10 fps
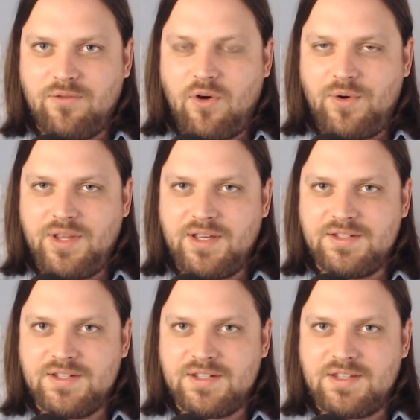of already
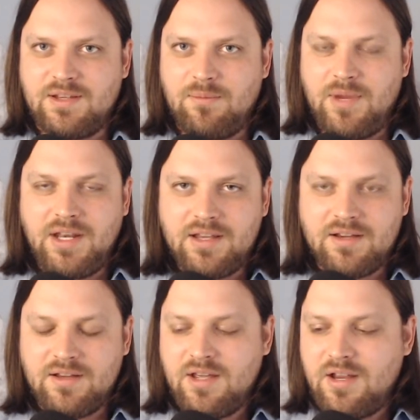existing
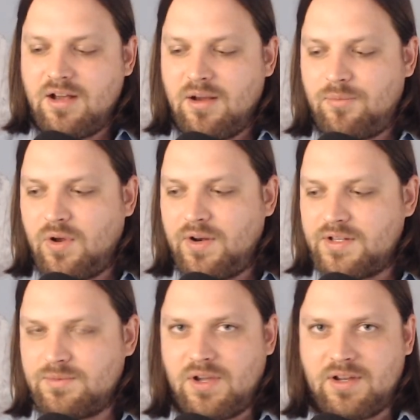media
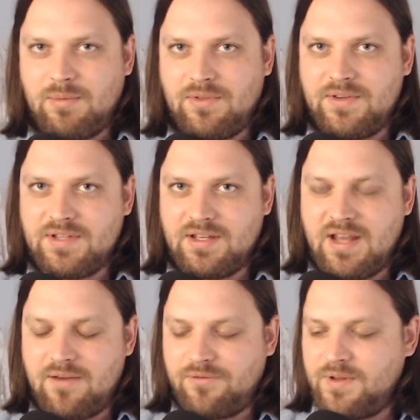products. I'm talking about things like
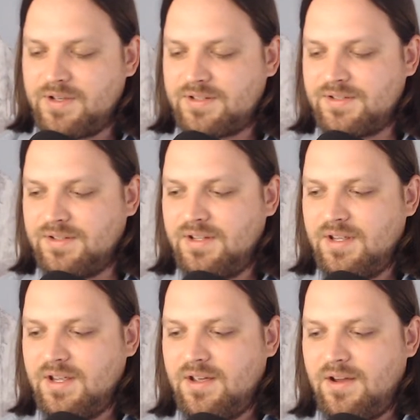Netflix and
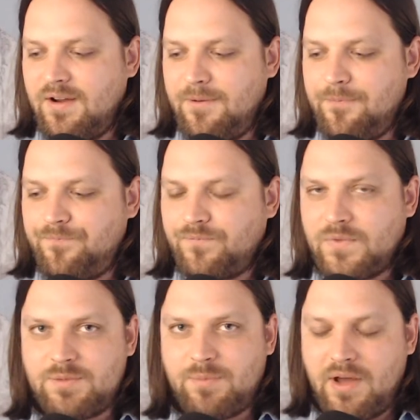
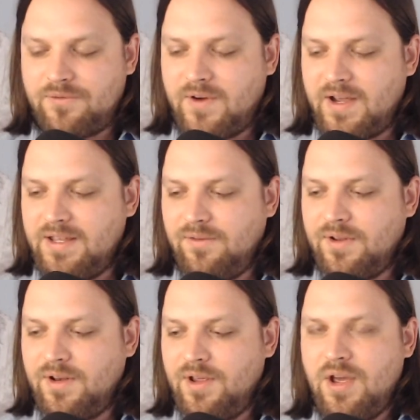Spotify
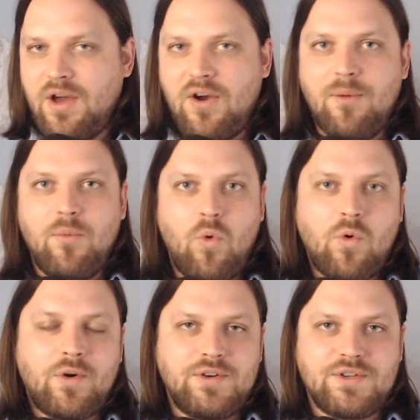even,
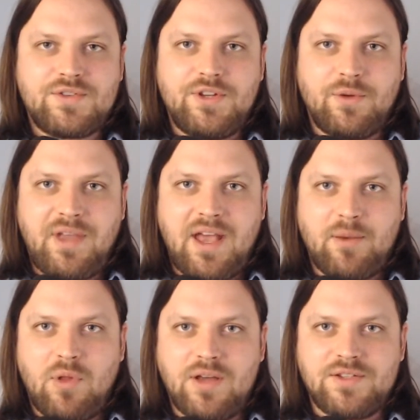or just,
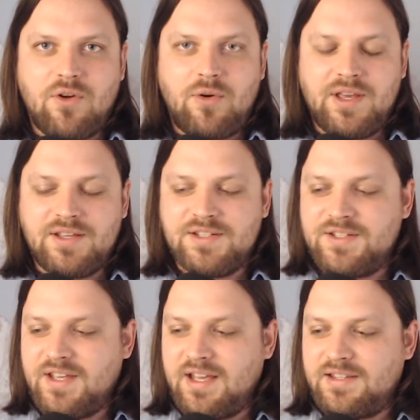cannibalizing already
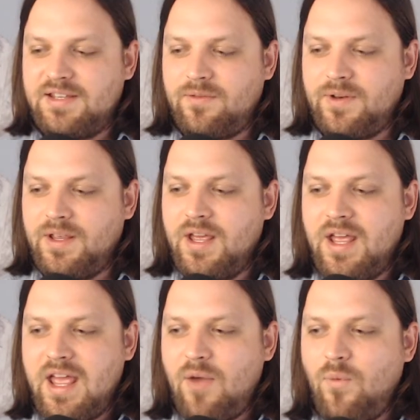existing activity.
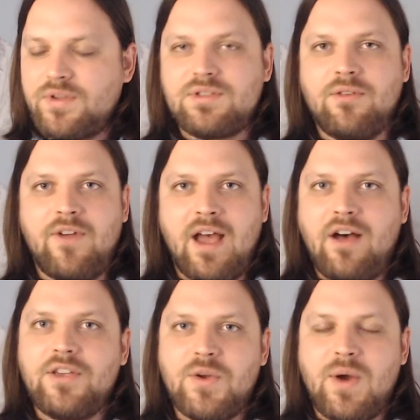And what's the
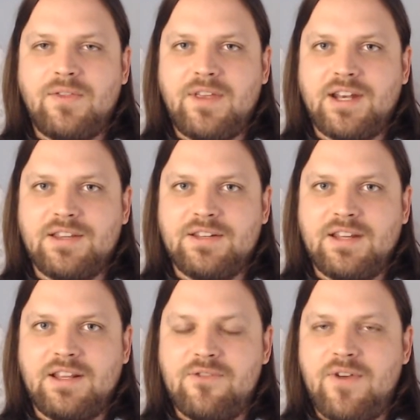value at the end of the
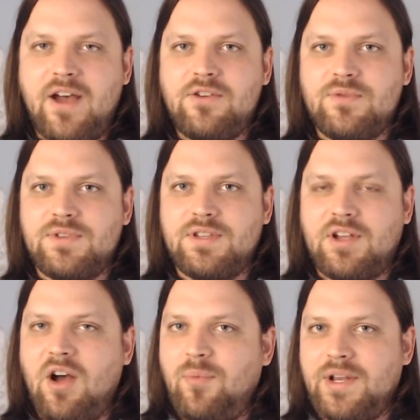day? The value is the
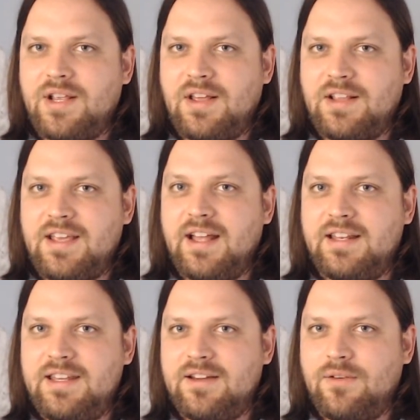company and like the
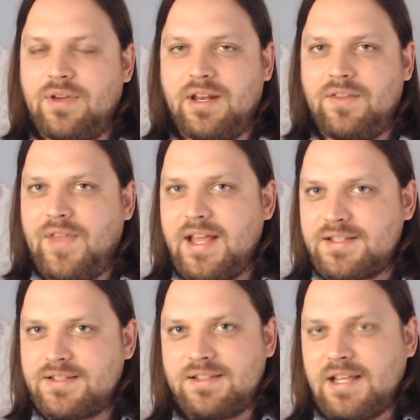idea of it. And
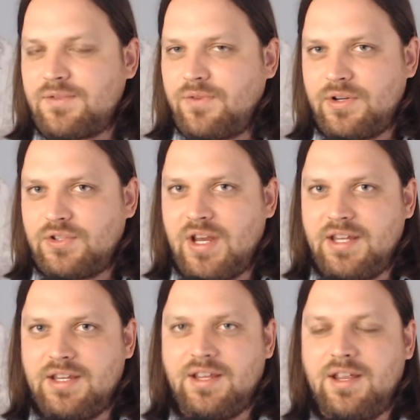that's very
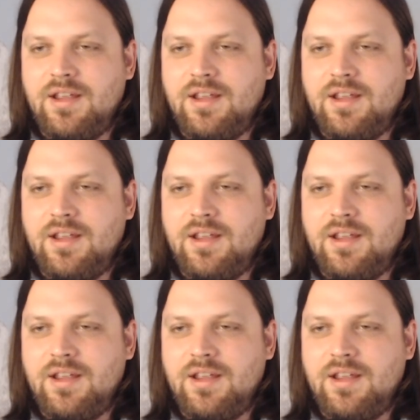shaky.